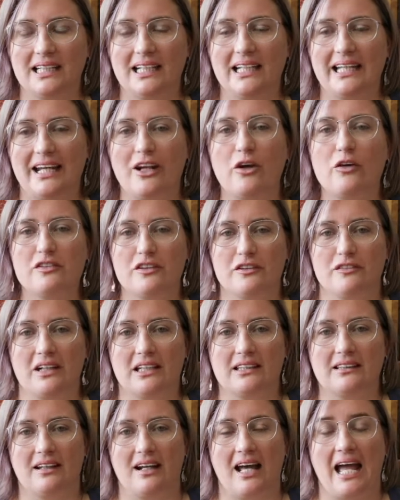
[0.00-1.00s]
get over the
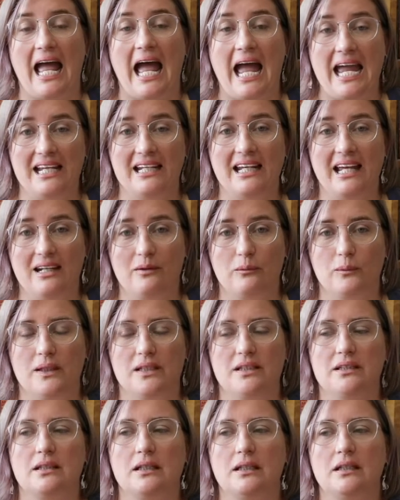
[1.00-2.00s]
fact that I hate
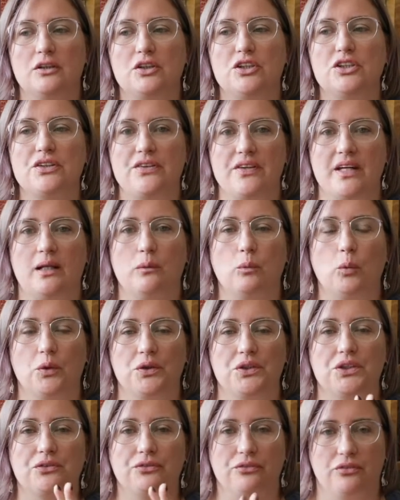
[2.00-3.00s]
Edward to then
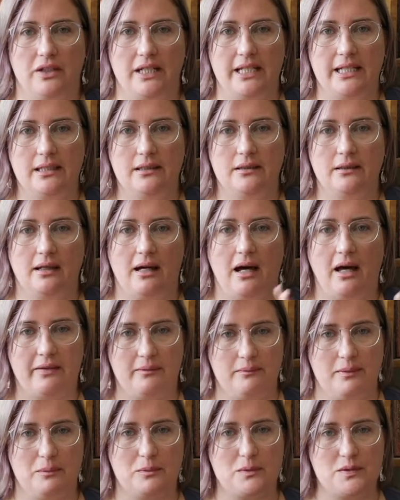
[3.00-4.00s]
want to read other
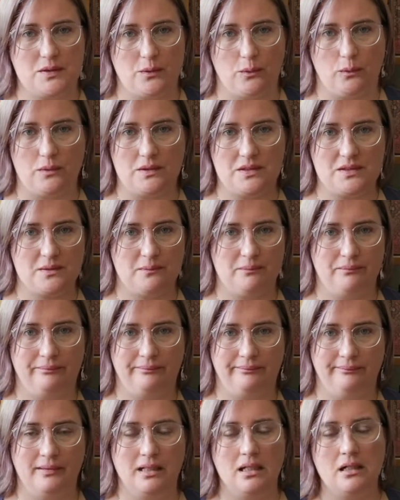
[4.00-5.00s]
people's thoughts.
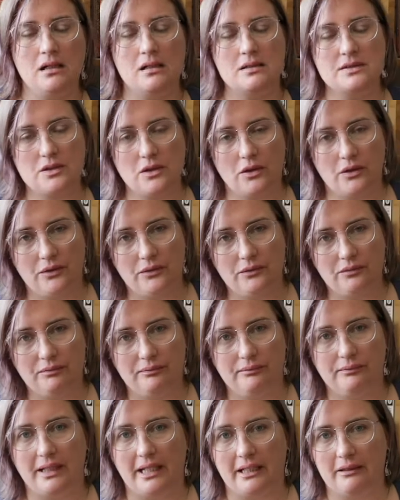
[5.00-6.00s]
So
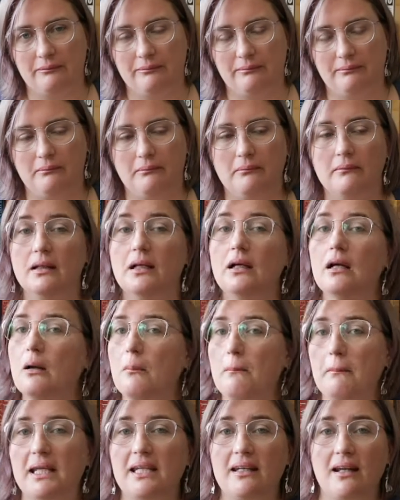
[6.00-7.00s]
yeah,
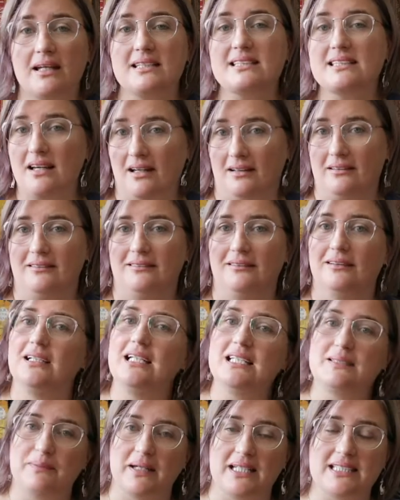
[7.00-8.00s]
Midnight Sun
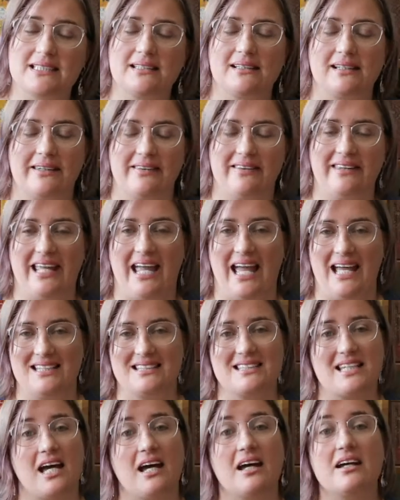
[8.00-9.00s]
is basically the
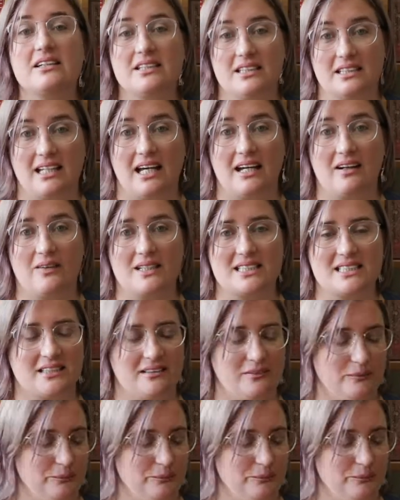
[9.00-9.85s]
answer to that question.